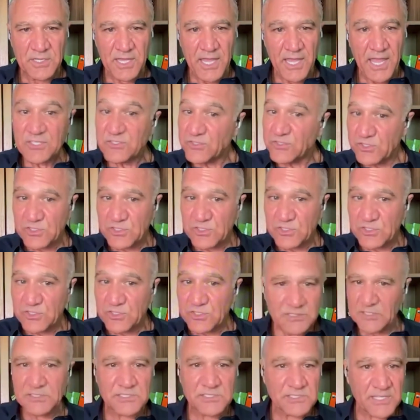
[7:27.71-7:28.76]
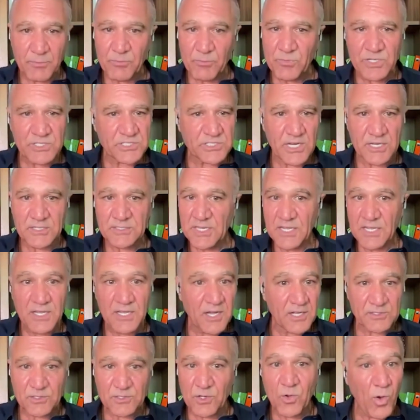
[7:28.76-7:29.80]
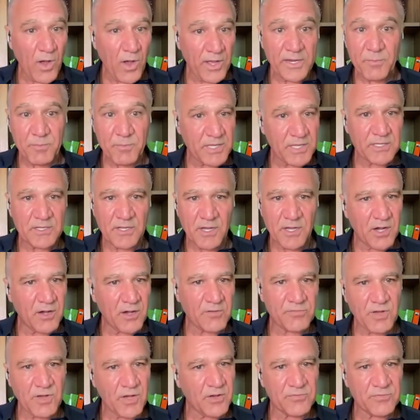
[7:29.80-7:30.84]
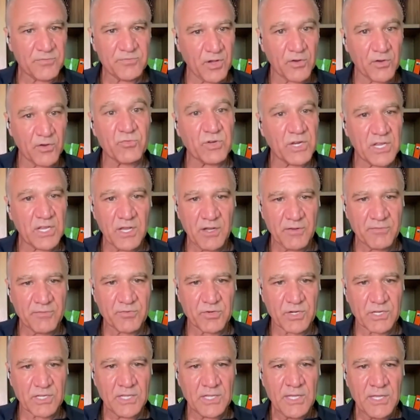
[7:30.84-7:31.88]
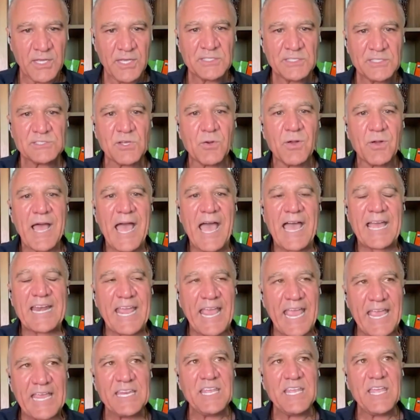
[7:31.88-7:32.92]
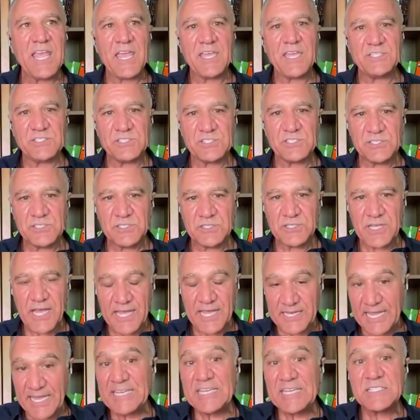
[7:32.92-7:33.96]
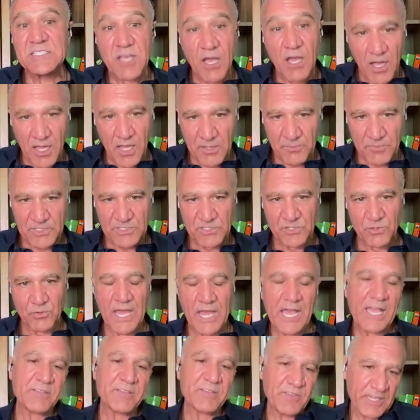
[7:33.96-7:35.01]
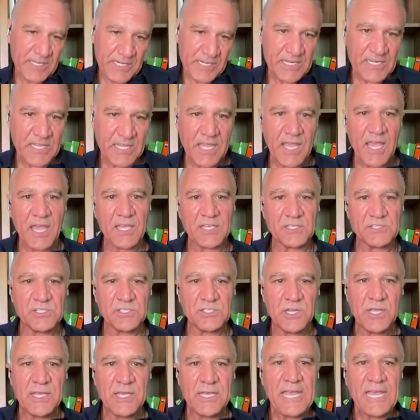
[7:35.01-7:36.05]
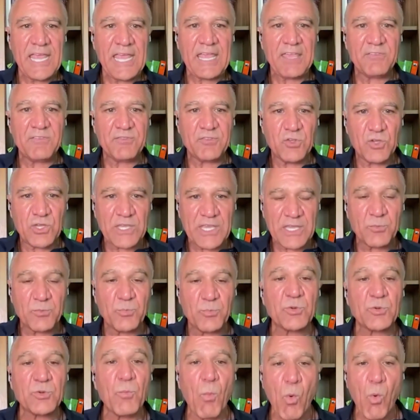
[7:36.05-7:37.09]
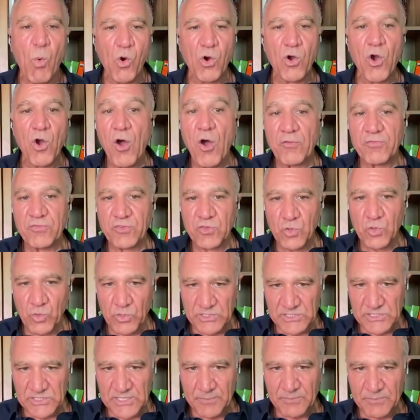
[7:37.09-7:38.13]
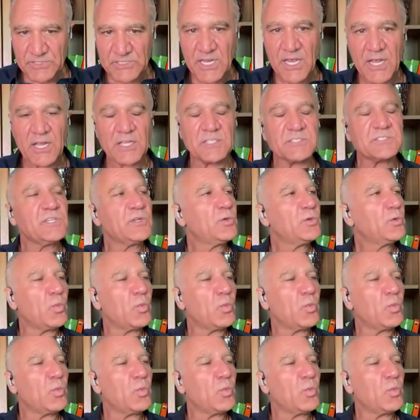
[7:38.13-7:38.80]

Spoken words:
And just on STEMREGEN, they got quite a bit of recovery. So at any age, at any time in your life, in any age, if you can put more of your stem cells,